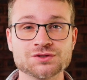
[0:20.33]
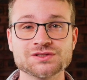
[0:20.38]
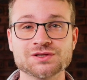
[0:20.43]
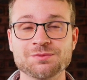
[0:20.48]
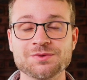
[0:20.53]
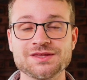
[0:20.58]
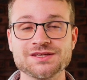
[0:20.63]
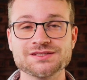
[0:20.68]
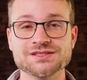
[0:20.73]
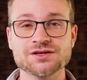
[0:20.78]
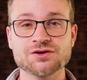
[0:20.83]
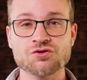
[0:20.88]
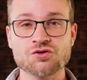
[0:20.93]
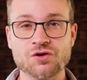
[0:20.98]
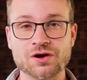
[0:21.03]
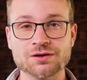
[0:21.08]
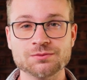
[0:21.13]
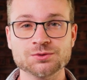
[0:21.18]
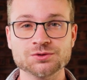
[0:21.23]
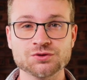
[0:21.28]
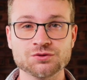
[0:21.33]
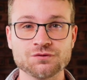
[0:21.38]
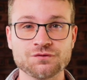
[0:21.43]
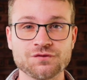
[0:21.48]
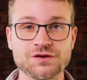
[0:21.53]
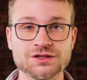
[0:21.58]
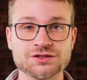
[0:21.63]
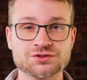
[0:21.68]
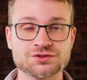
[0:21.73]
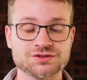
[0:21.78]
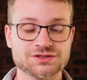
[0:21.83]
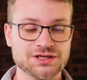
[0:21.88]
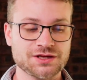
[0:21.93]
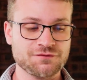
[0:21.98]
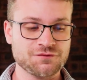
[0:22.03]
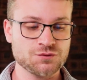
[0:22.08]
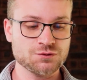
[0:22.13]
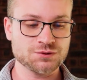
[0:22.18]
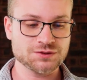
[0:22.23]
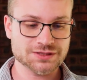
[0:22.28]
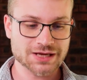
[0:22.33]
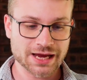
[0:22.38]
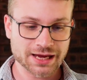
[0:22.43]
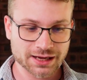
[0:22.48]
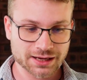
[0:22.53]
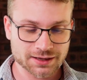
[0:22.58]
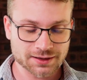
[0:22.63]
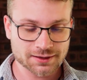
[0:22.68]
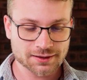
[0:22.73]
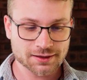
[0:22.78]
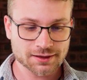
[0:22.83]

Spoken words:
some of these incredible new features. If you take